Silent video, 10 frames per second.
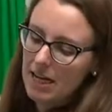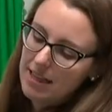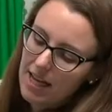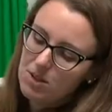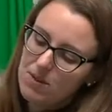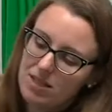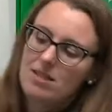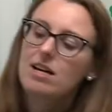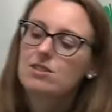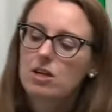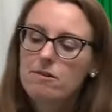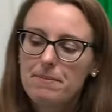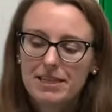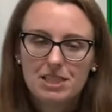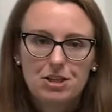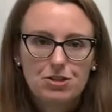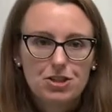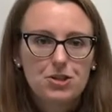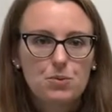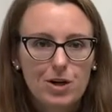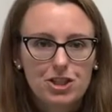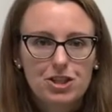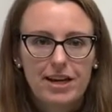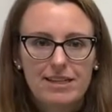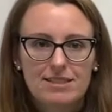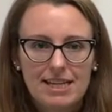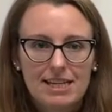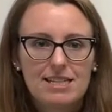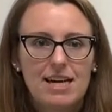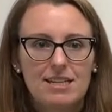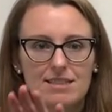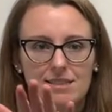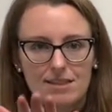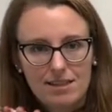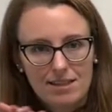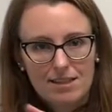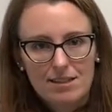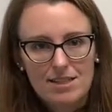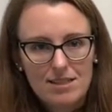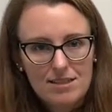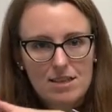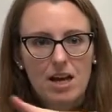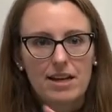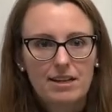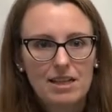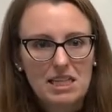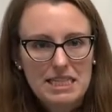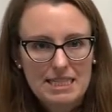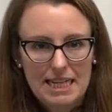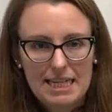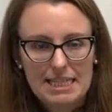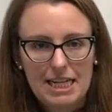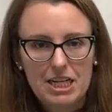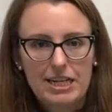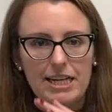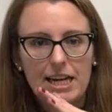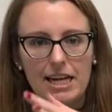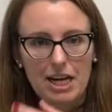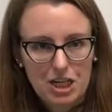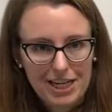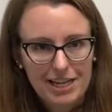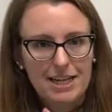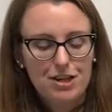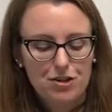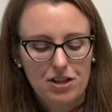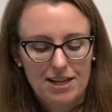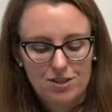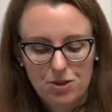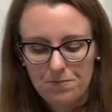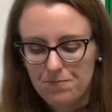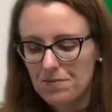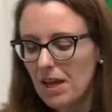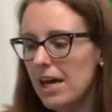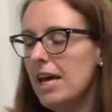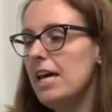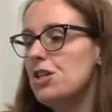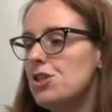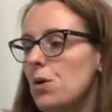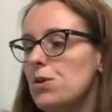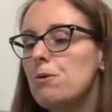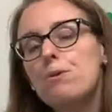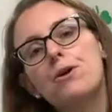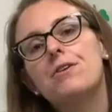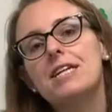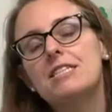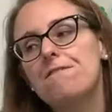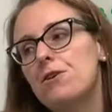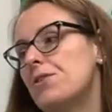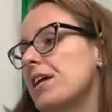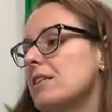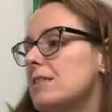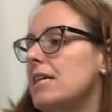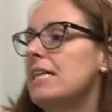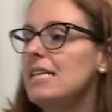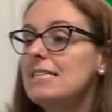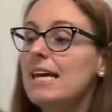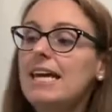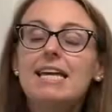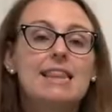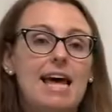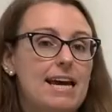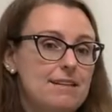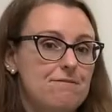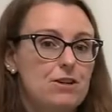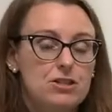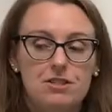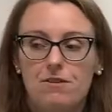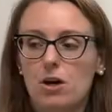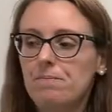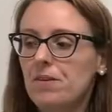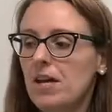That's what the signs are reminding you to do. Wash your hands, sanitize. This is not a clean sanitary area in your classroom. So your brooder needs a few things. It needs a heat line, first of all.